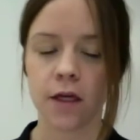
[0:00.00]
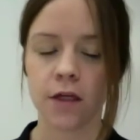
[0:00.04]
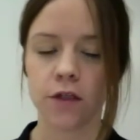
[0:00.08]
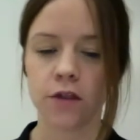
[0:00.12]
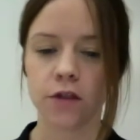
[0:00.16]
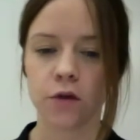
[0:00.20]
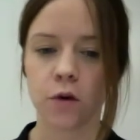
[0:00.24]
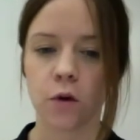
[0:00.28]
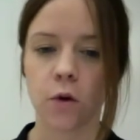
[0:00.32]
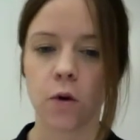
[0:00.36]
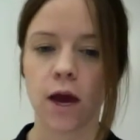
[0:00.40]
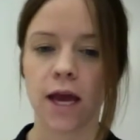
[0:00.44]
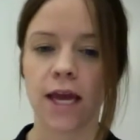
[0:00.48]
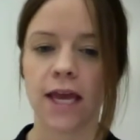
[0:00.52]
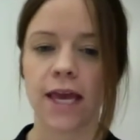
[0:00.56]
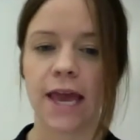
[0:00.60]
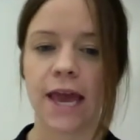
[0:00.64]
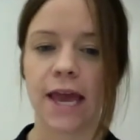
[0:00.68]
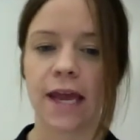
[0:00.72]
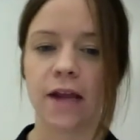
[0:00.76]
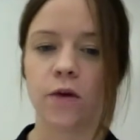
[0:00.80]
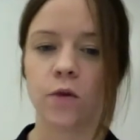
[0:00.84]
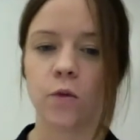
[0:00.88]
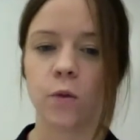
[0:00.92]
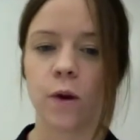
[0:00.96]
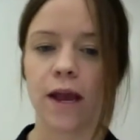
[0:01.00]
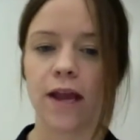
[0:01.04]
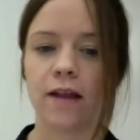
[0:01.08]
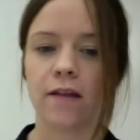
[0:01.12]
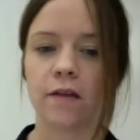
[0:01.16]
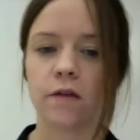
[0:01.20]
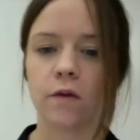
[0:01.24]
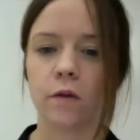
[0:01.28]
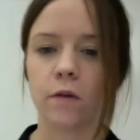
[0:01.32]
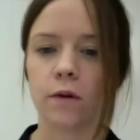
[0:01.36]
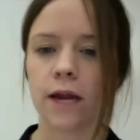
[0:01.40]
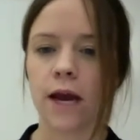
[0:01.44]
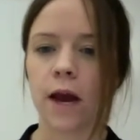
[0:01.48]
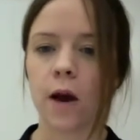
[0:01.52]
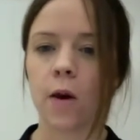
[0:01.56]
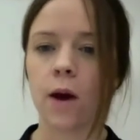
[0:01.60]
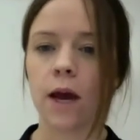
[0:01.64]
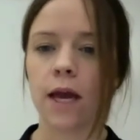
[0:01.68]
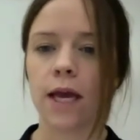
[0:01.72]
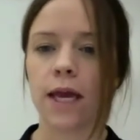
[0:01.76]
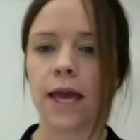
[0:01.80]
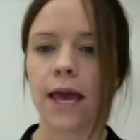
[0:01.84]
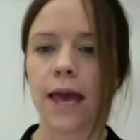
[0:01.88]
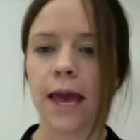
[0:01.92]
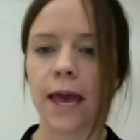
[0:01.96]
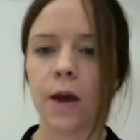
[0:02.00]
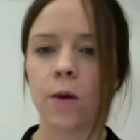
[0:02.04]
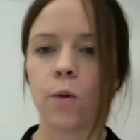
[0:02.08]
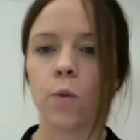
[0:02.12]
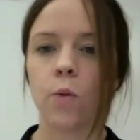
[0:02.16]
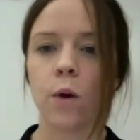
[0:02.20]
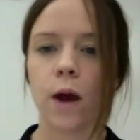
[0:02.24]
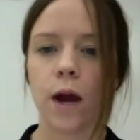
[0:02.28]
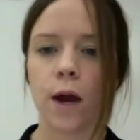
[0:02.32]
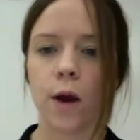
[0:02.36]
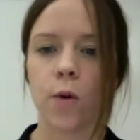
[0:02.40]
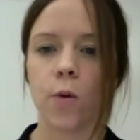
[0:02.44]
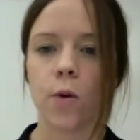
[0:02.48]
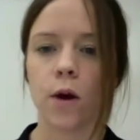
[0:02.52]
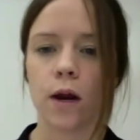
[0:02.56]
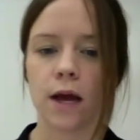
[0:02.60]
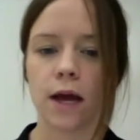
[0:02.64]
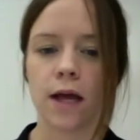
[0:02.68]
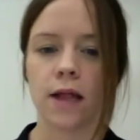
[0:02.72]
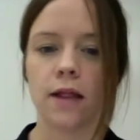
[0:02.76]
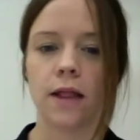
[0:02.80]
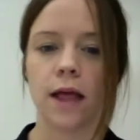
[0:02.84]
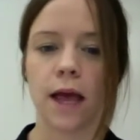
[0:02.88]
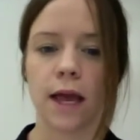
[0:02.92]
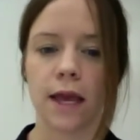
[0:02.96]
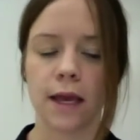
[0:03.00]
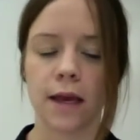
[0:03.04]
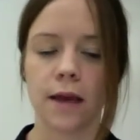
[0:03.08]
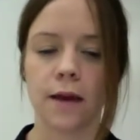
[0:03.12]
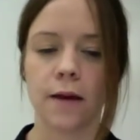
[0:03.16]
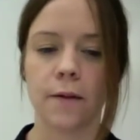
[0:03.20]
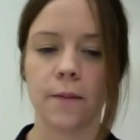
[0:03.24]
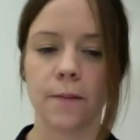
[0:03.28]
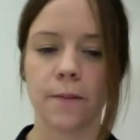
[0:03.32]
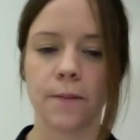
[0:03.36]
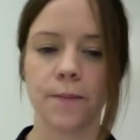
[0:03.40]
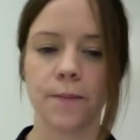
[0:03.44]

So I gained weight, so now I can't wear what I like.